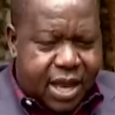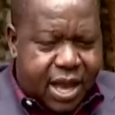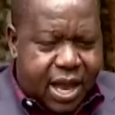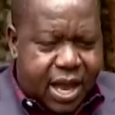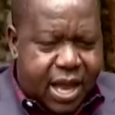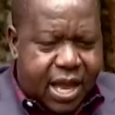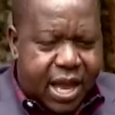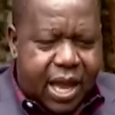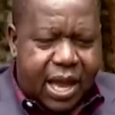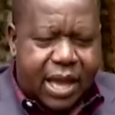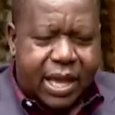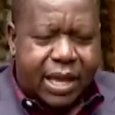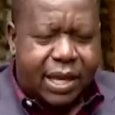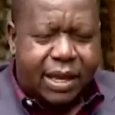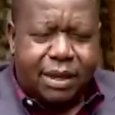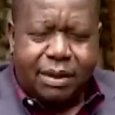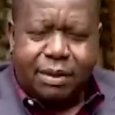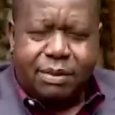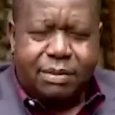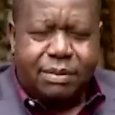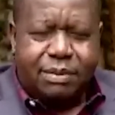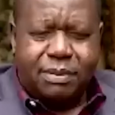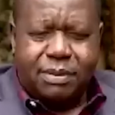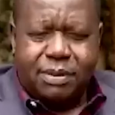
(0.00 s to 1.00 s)

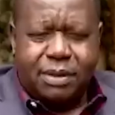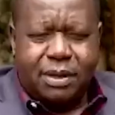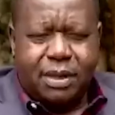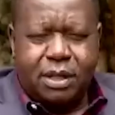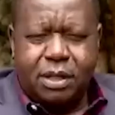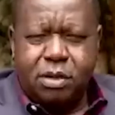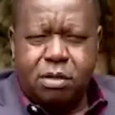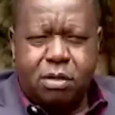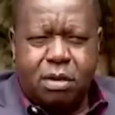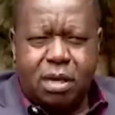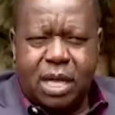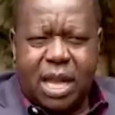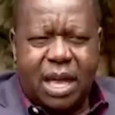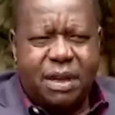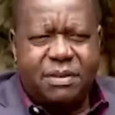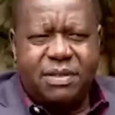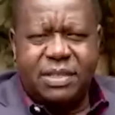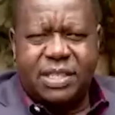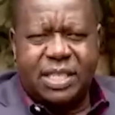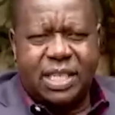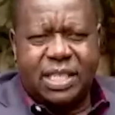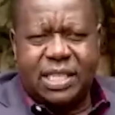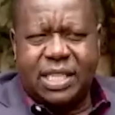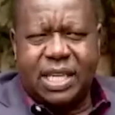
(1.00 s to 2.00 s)
life
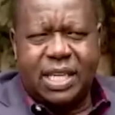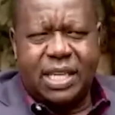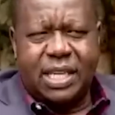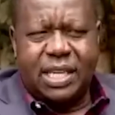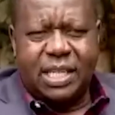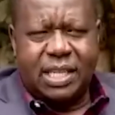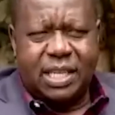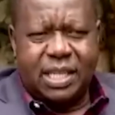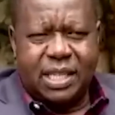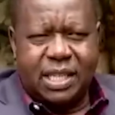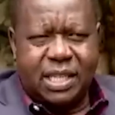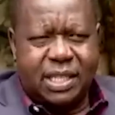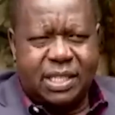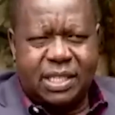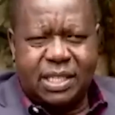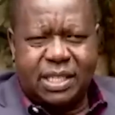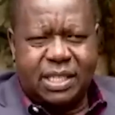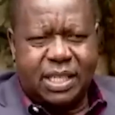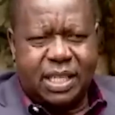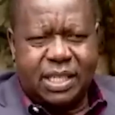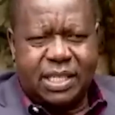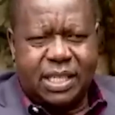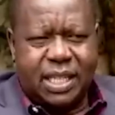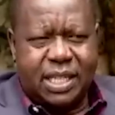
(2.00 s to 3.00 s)
is a journey. This
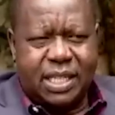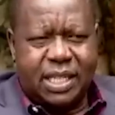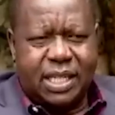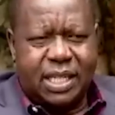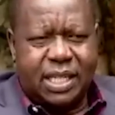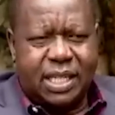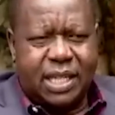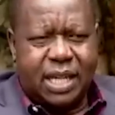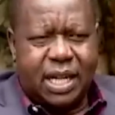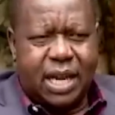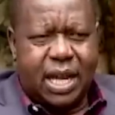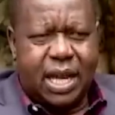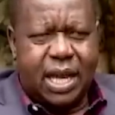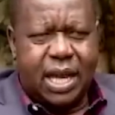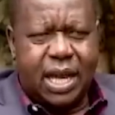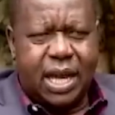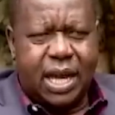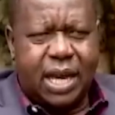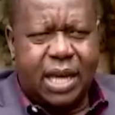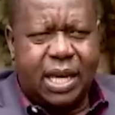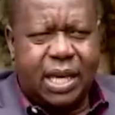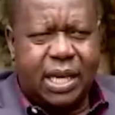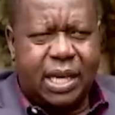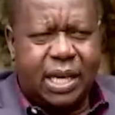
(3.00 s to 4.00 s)
is a journey.
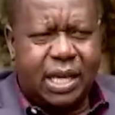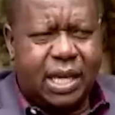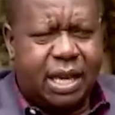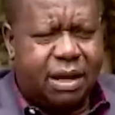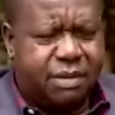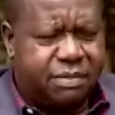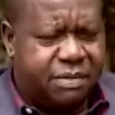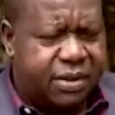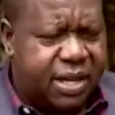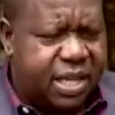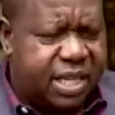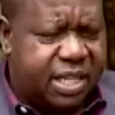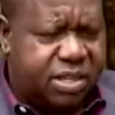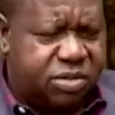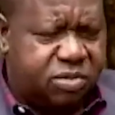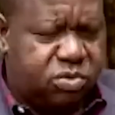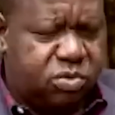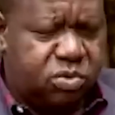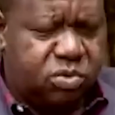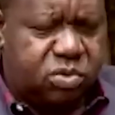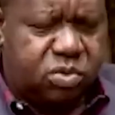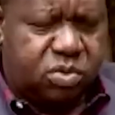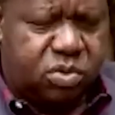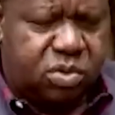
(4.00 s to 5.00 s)
I have had
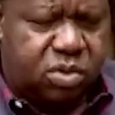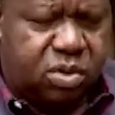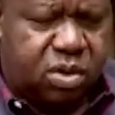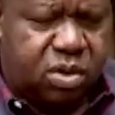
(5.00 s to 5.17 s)
to,